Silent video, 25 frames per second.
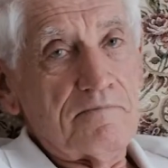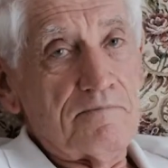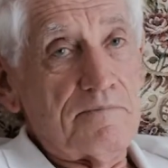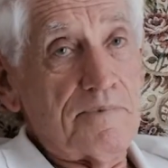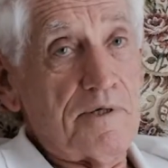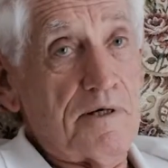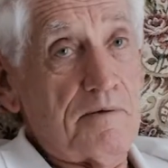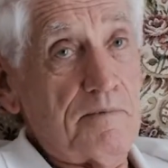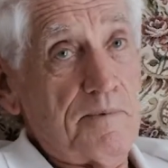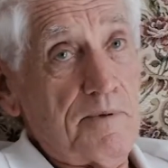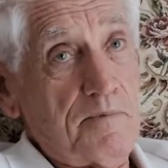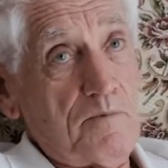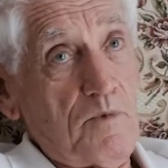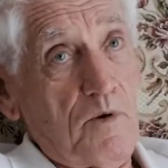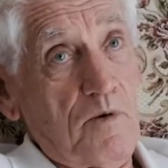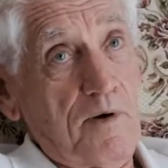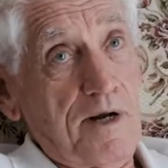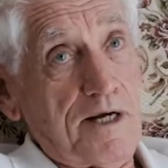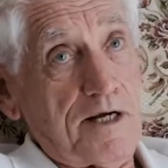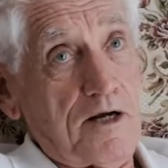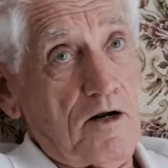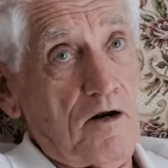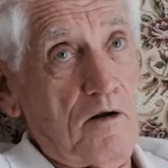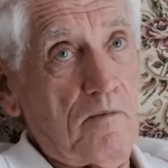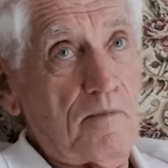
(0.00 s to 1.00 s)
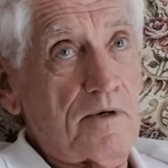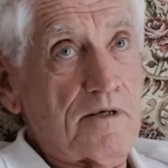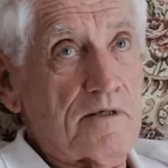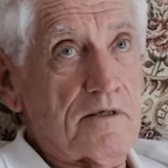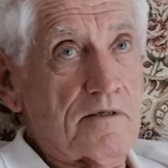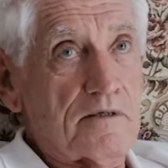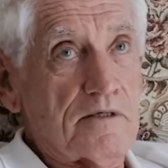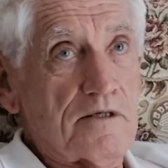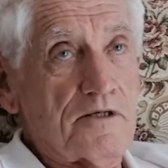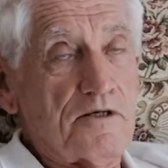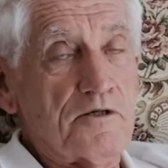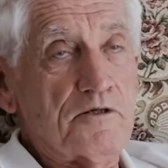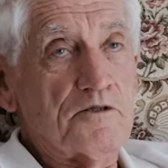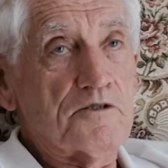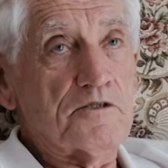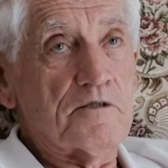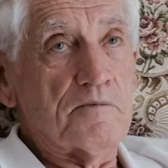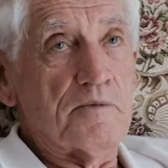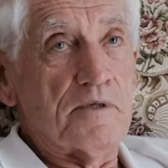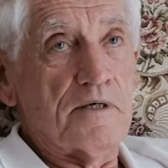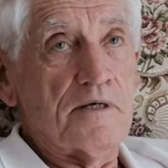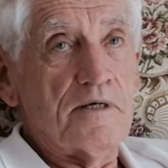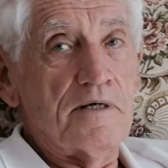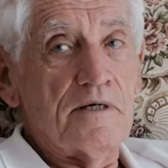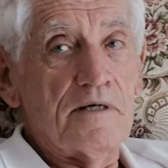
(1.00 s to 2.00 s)
be a bit more economical than it used to
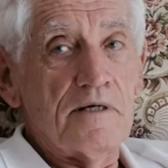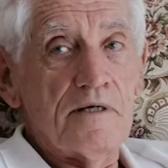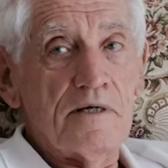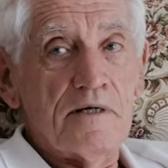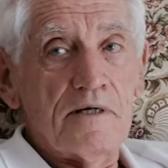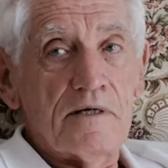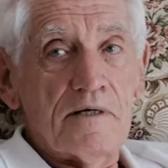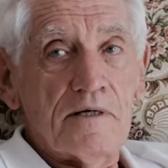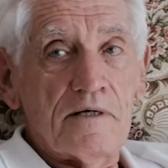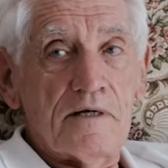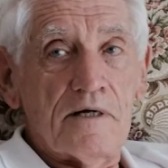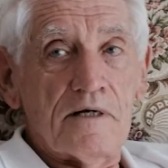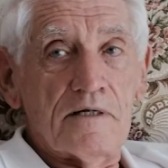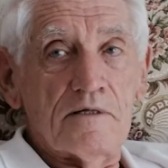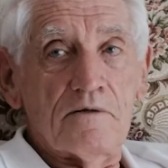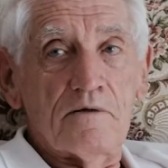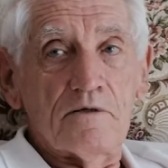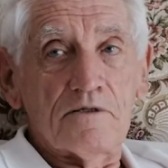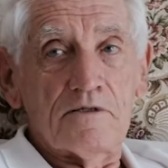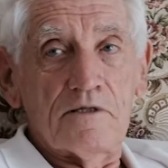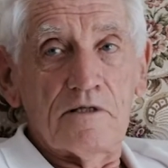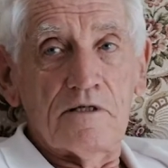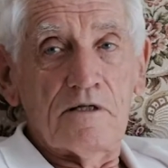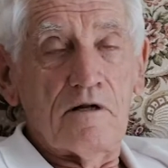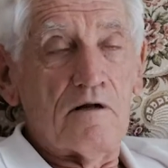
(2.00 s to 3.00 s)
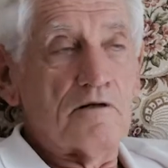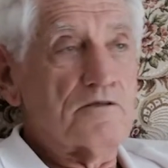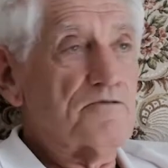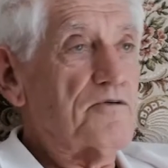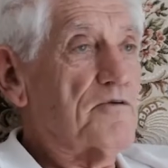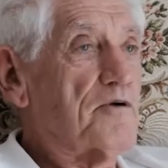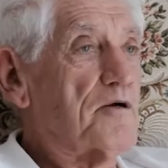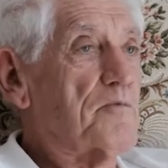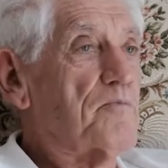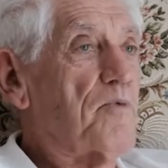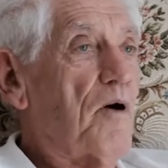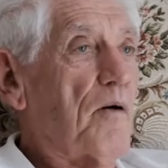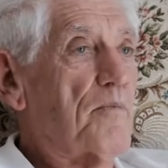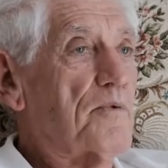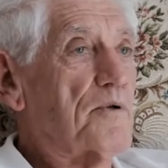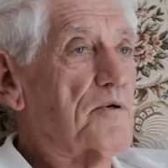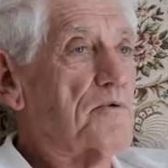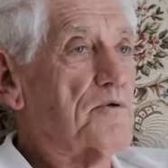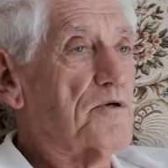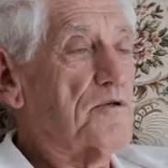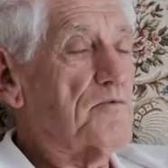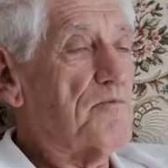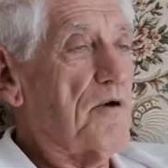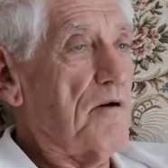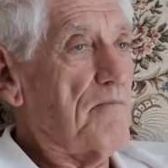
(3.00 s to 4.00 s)
be. And of course then I was very popular
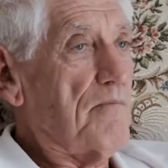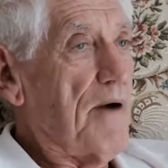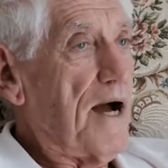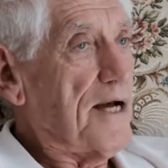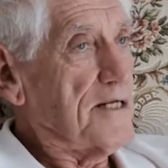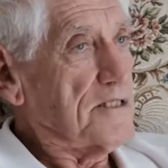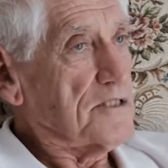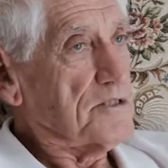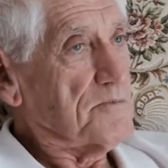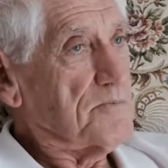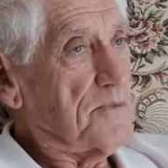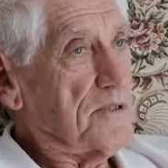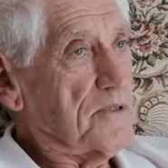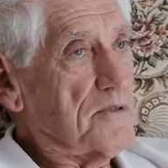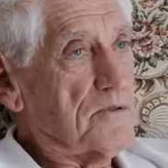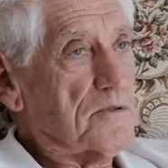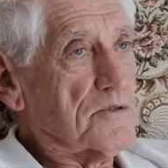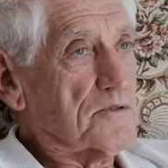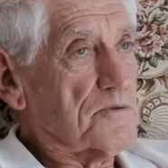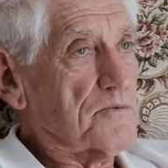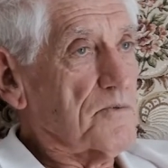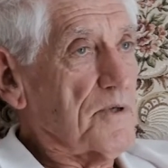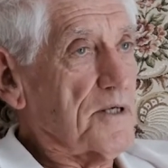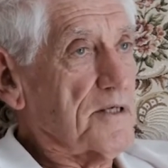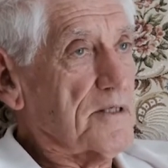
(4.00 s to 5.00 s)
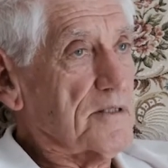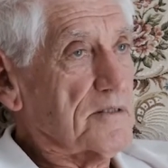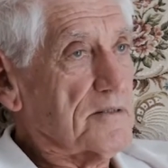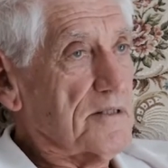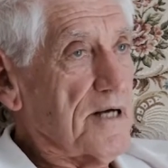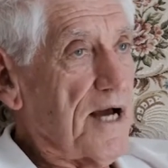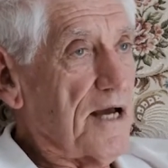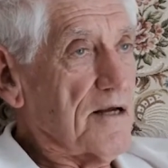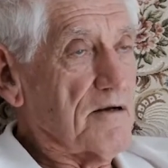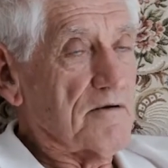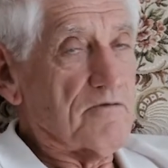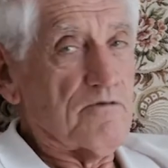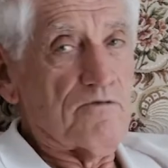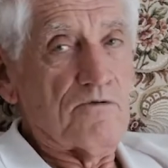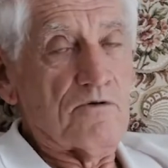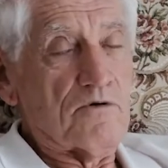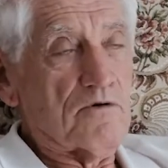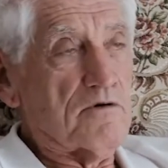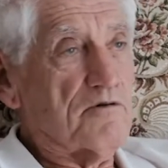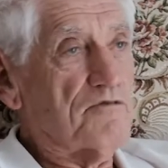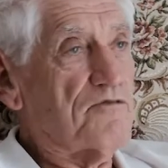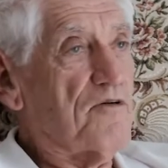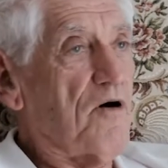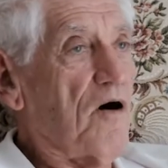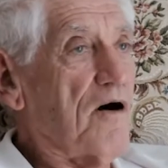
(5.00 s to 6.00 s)
with my mates because we could take 4 or
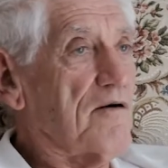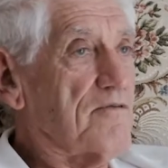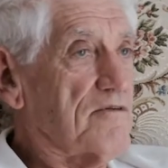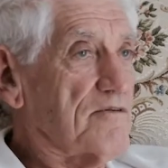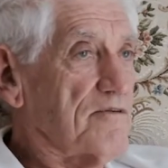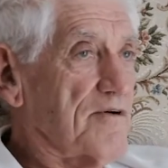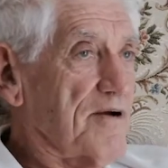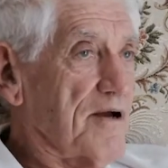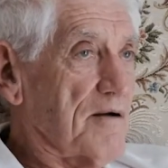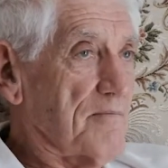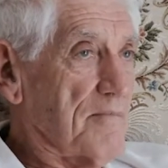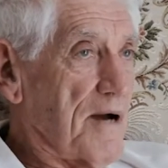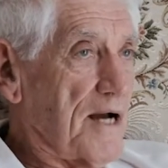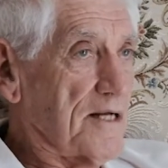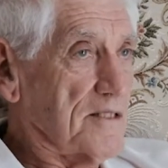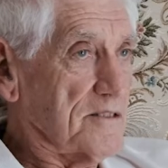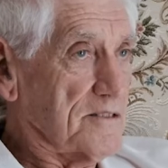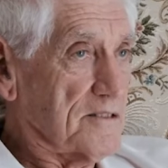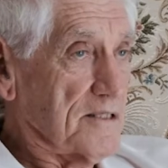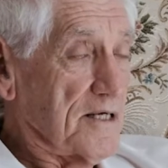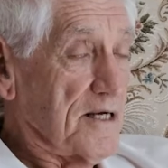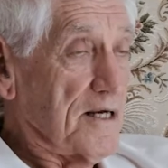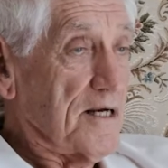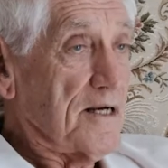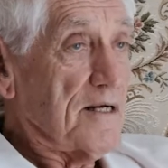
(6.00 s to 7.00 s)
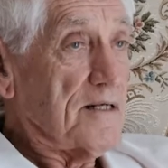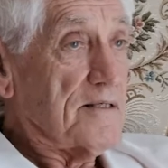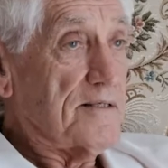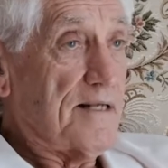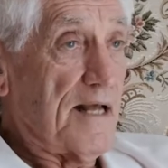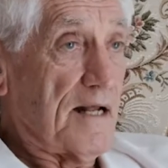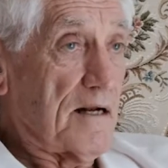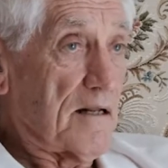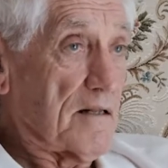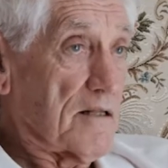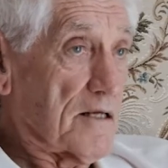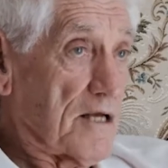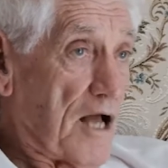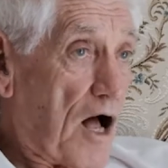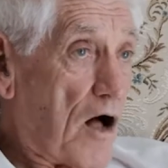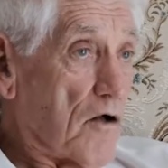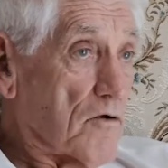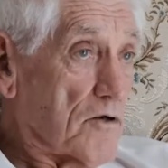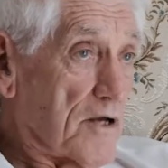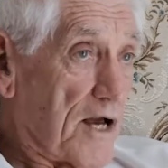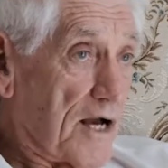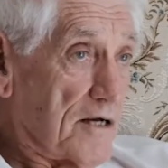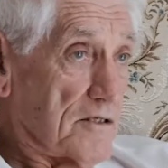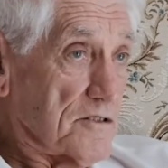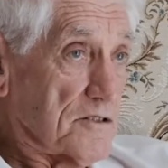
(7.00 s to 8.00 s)
5 of our mates down to the
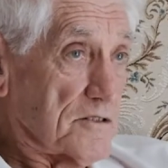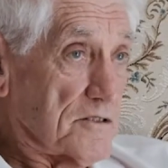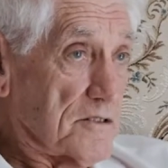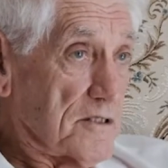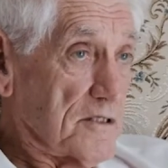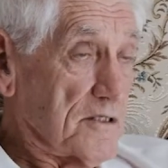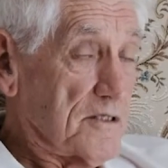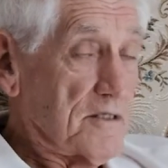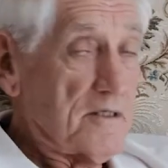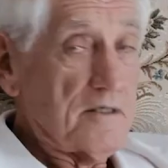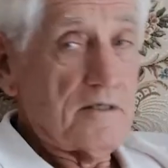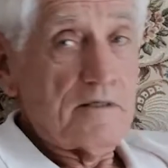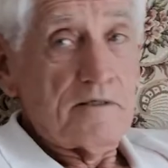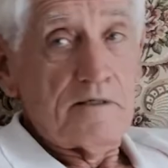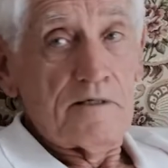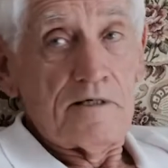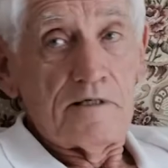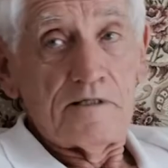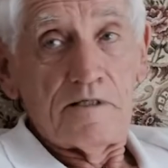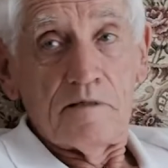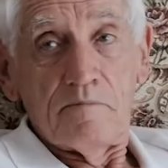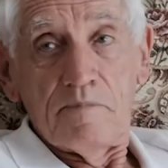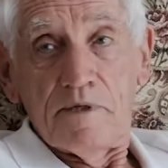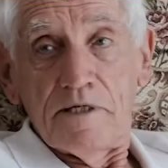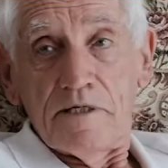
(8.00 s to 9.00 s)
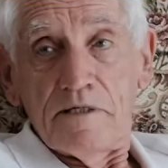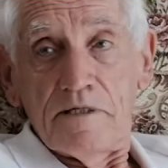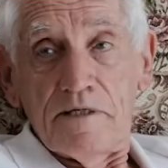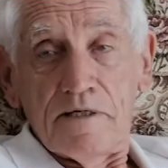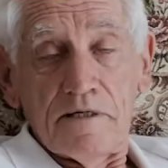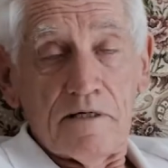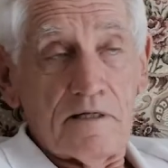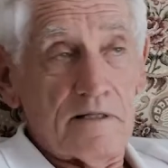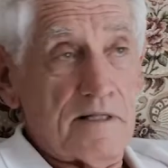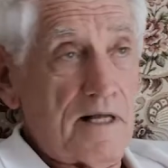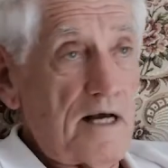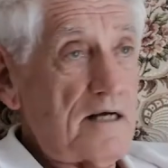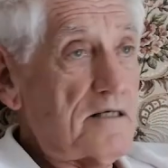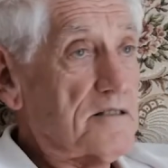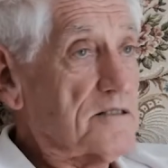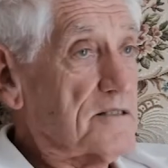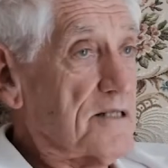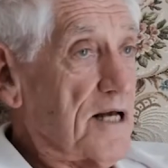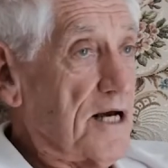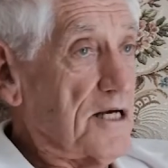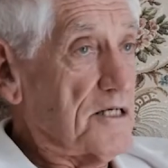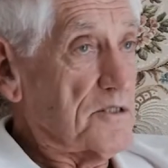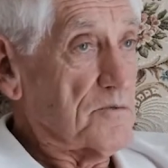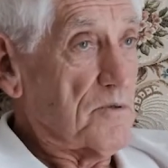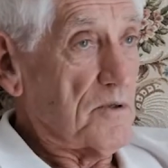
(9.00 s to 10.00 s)
Gold Coast. And the big deal in those
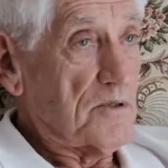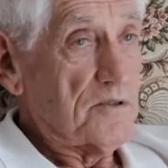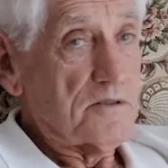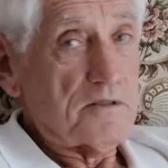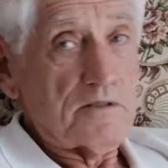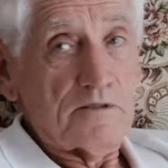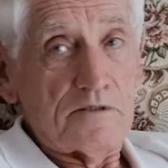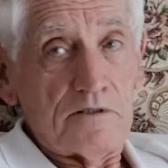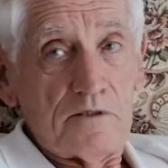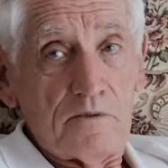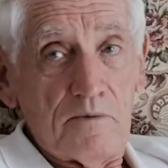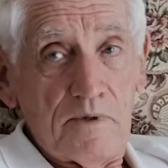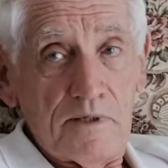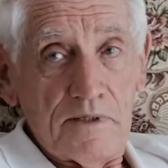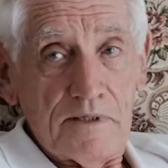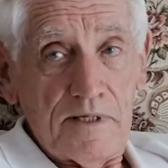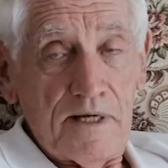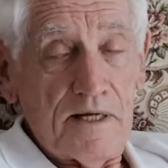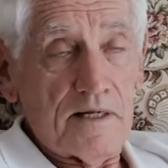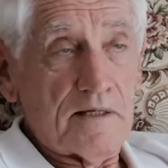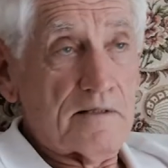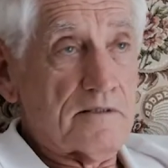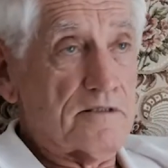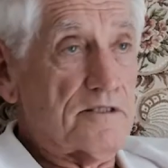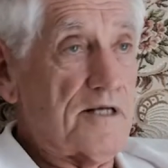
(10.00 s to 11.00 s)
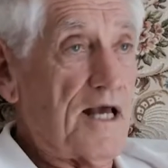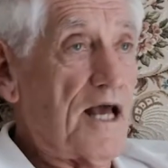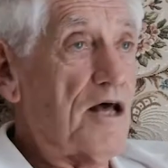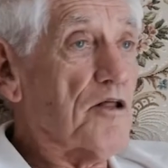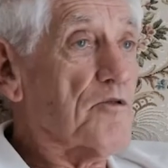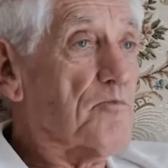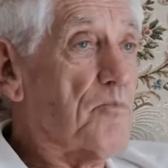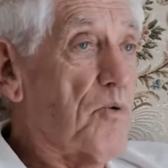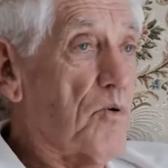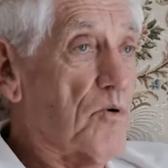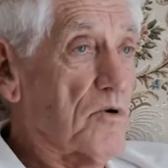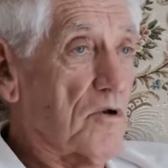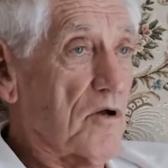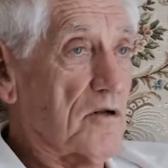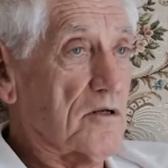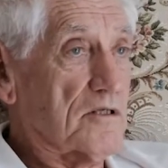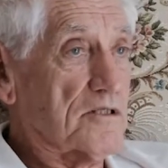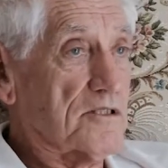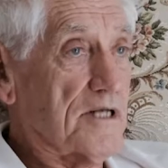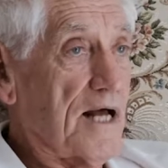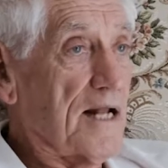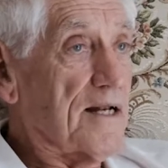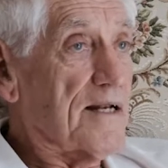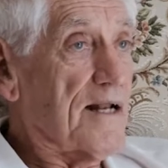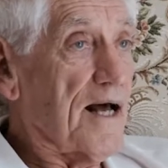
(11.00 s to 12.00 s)
days was that you went down to Southport on a
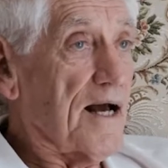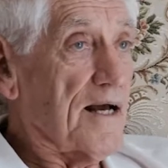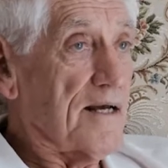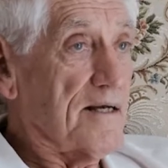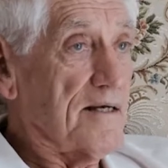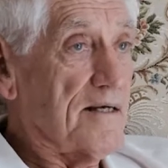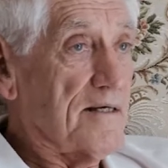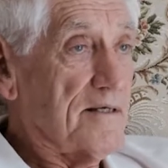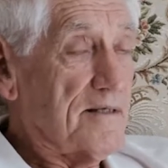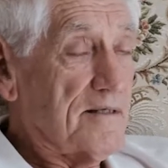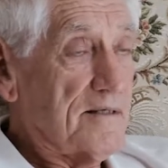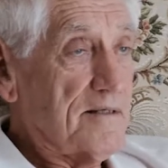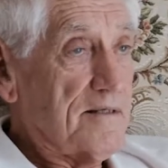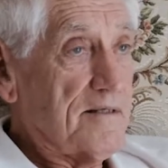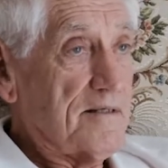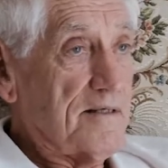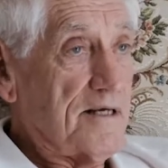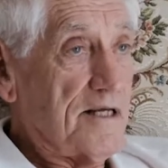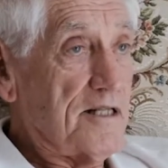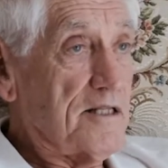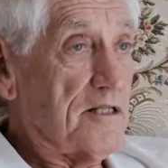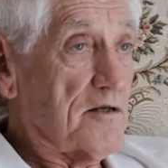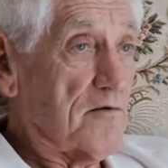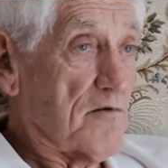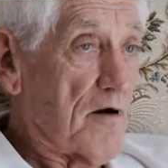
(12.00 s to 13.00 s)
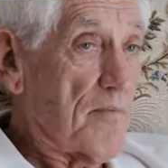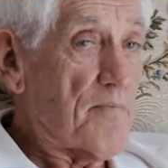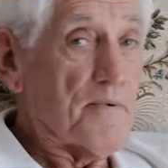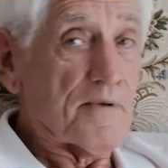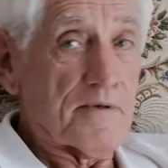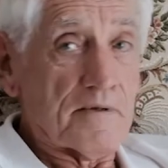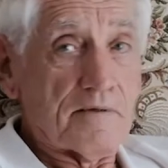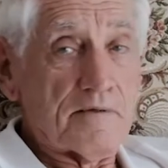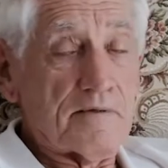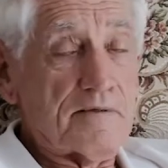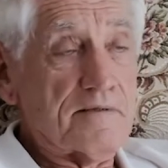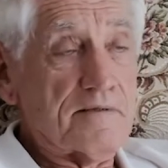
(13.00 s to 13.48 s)
Sunday in the Whippet